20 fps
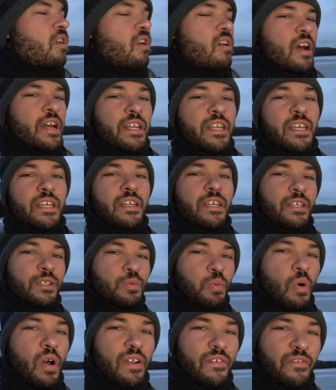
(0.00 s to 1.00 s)
All I need
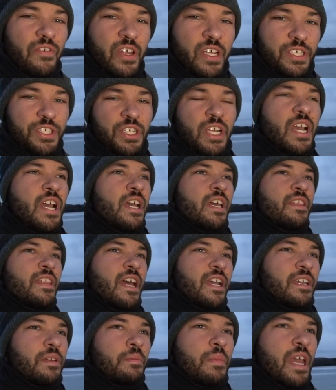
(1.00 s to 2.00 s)
is 1 fish
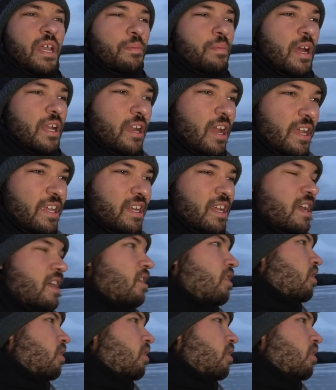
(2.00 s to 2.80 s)
that can make my night.